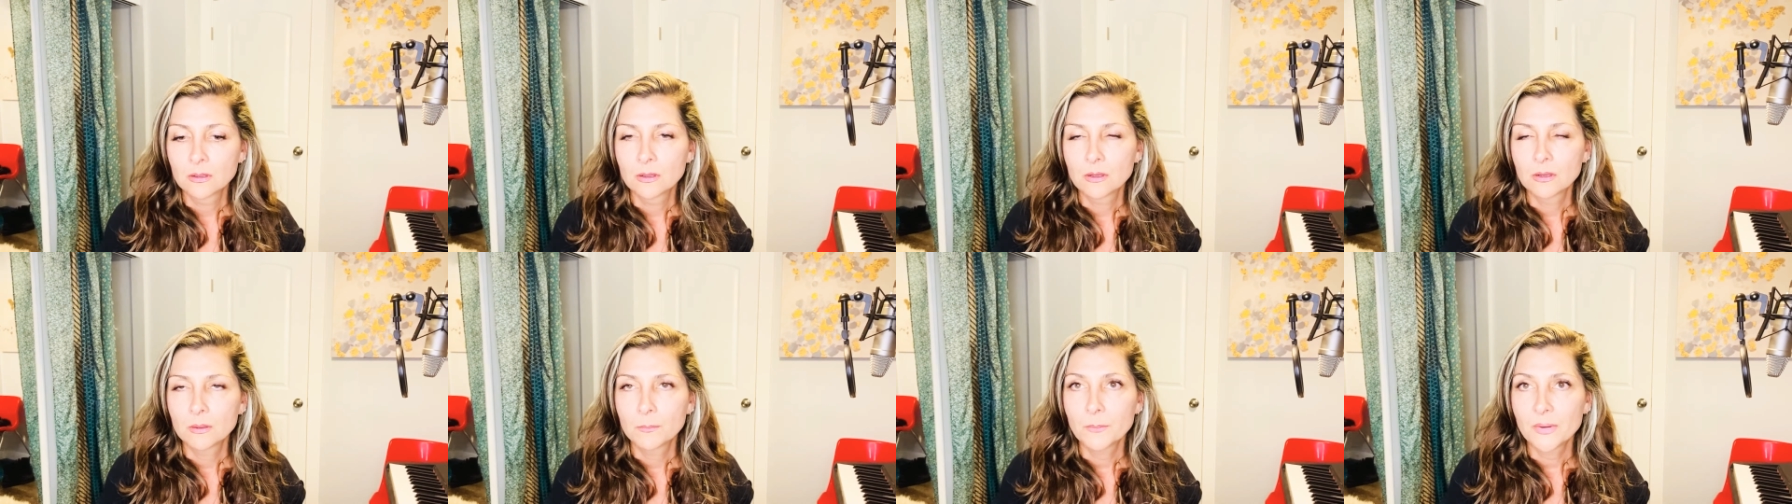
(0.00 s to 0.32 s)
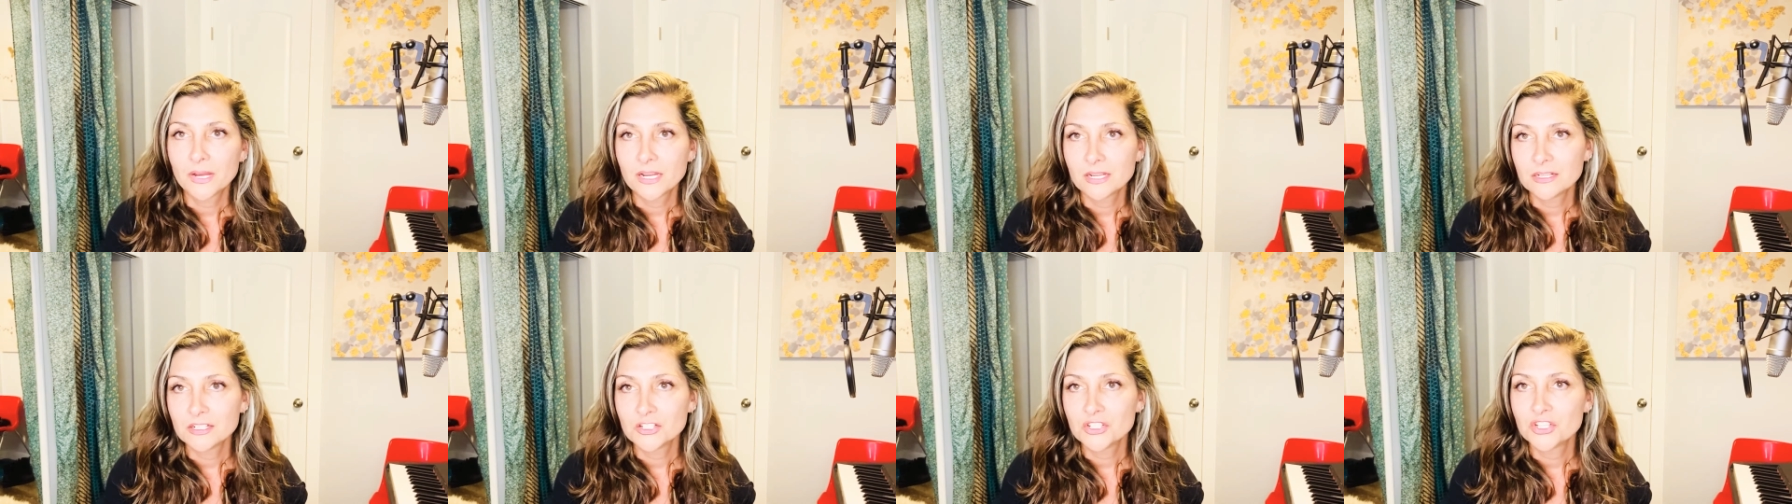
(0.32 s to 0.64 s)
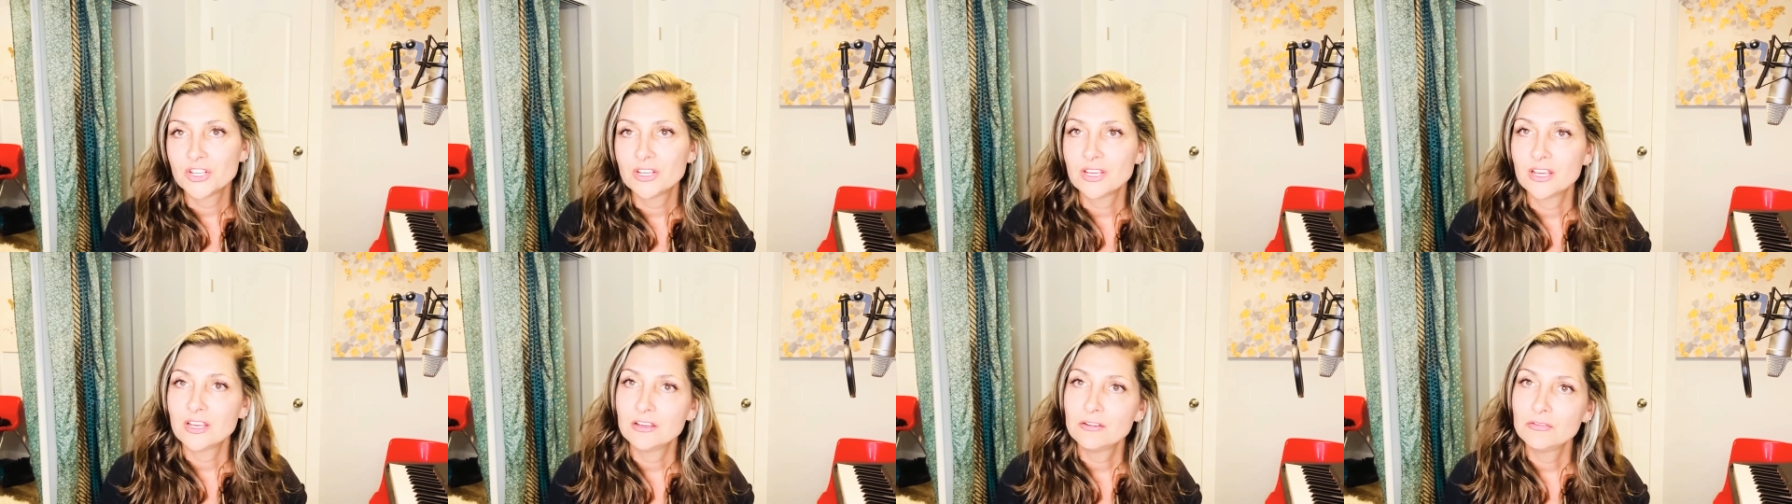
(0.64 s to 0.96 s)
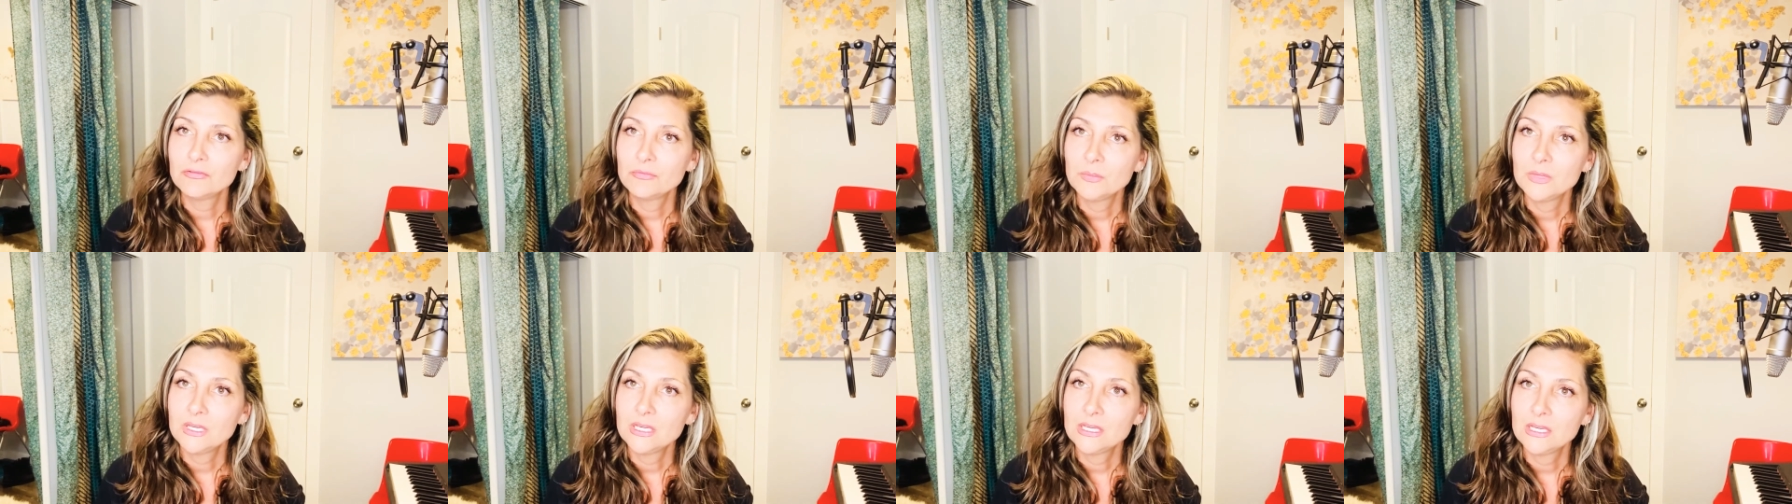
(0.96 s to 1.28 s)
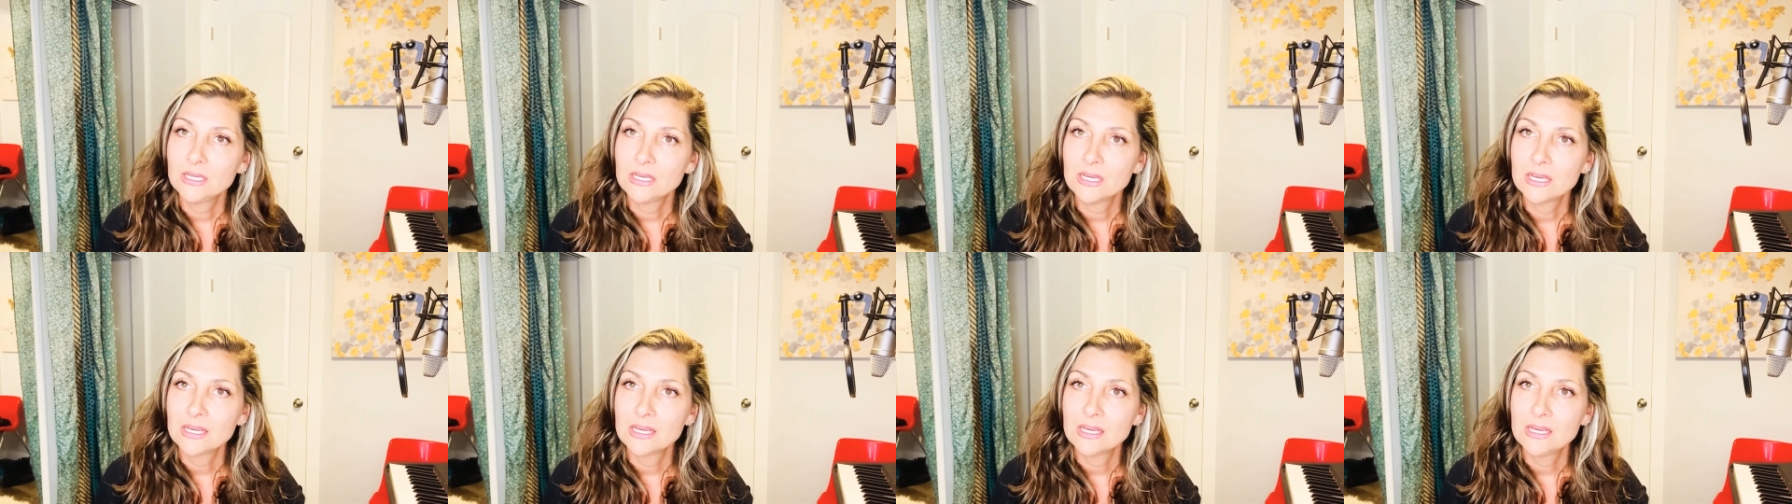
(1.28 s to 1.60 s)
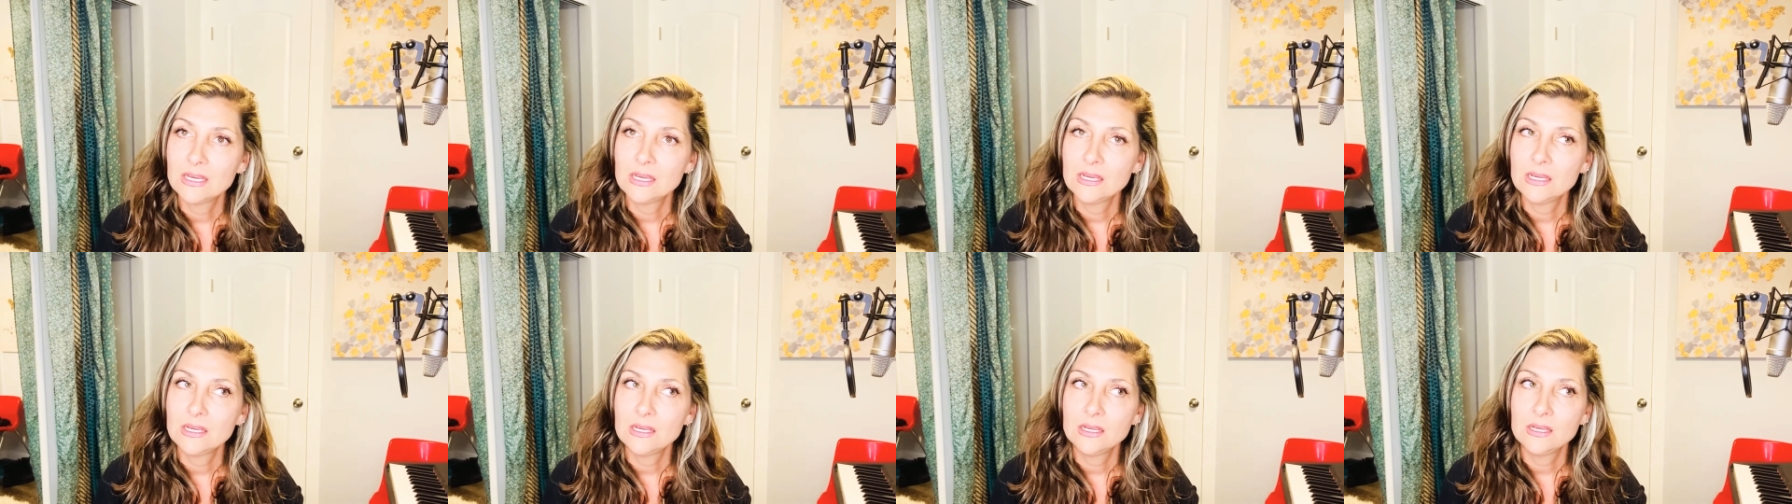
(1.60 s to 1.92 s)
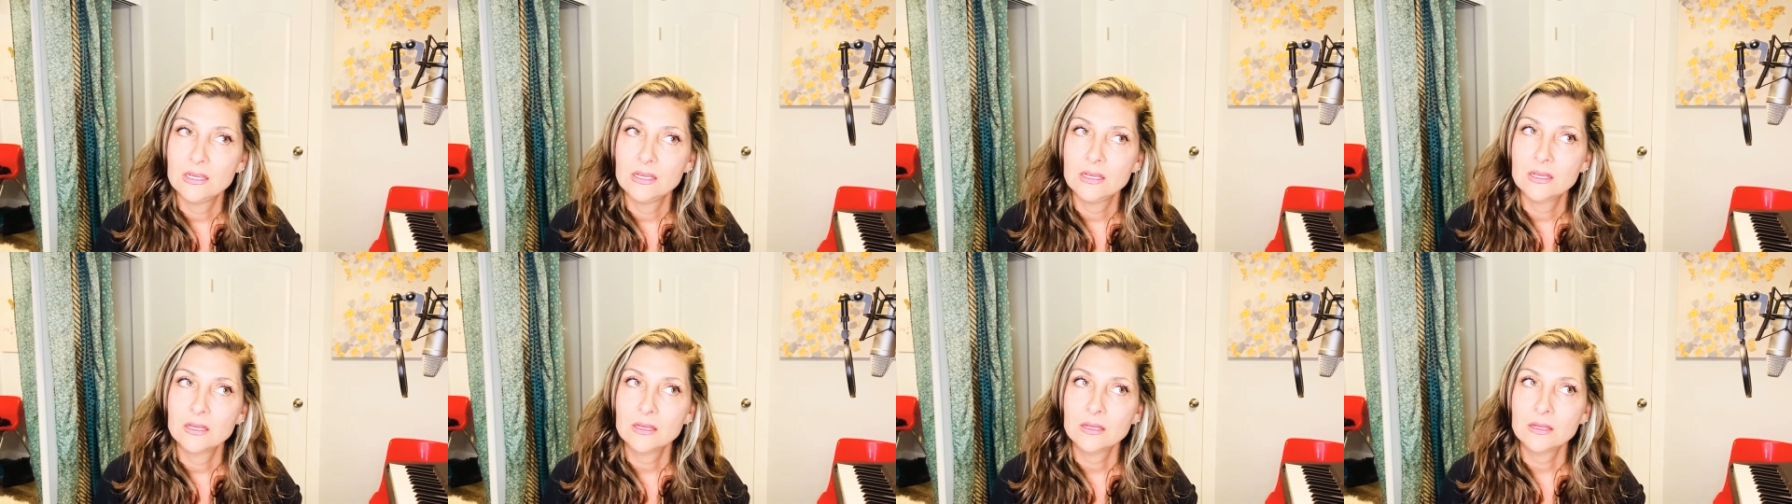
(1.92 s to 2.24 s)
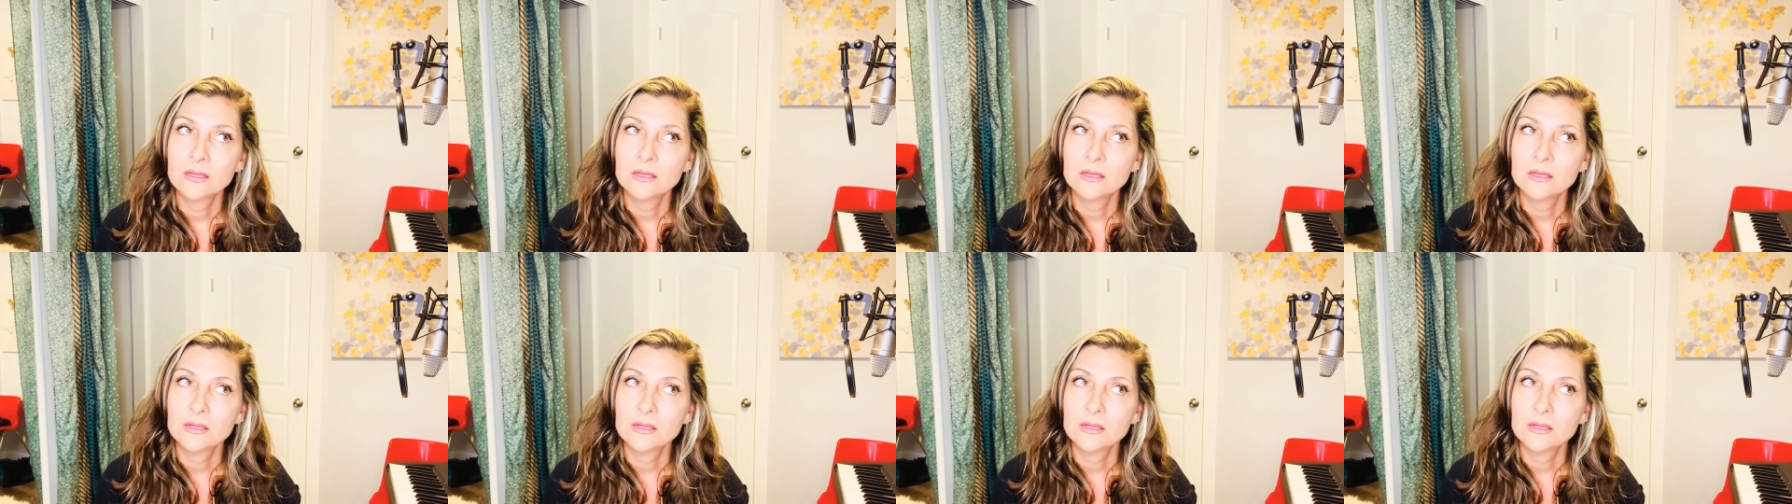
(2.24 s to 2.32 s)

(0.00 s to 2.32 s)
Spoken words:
But she gave me